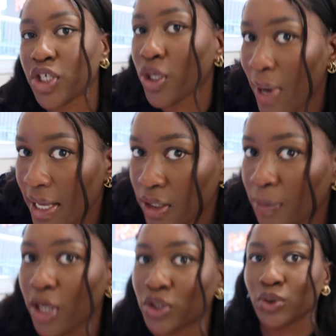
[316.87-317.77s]
I'm a QS
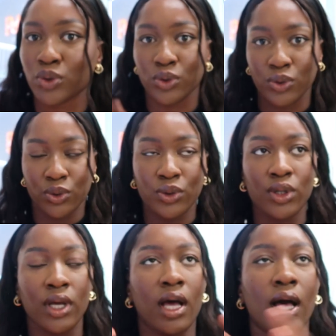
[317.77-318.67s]
commercial,
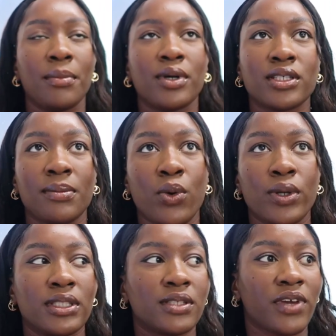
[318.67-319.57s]
because I'm a
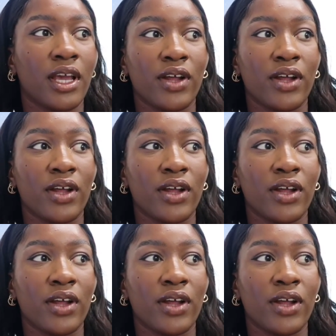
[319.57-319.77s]
quantity surveyor,